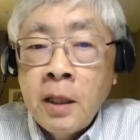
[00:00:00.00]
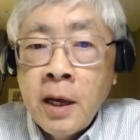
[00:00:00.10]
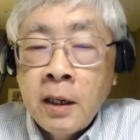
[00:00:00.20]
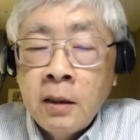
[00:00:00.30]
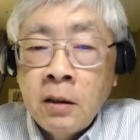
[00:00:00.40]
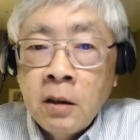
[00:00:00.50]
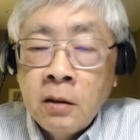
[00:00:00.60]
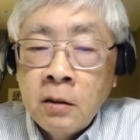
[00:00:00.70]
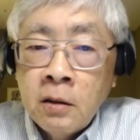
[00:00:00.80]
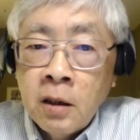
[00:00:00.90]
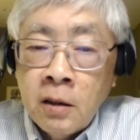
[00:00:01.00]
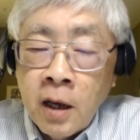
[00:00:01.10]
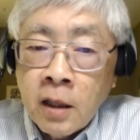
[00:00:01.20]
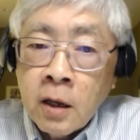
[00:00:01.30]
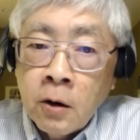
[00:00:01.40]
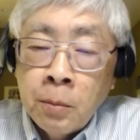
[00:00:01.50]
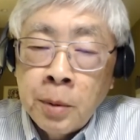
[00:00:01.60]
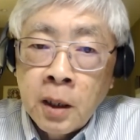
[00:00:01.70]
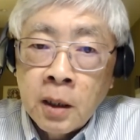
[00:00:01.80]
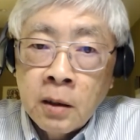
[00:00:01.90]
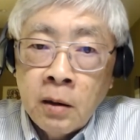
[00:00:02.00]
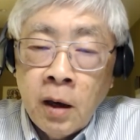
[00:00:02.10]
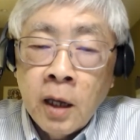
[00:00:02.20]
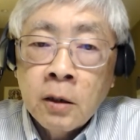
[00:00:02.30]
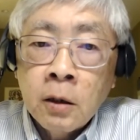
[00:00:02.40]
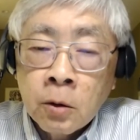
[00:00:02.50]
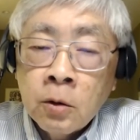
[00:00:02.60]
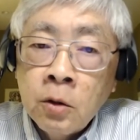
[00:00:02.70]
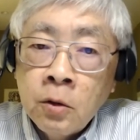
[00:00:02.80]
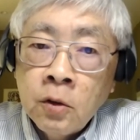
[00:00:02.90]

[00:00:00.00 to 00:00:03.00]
then to take that opening and to learn new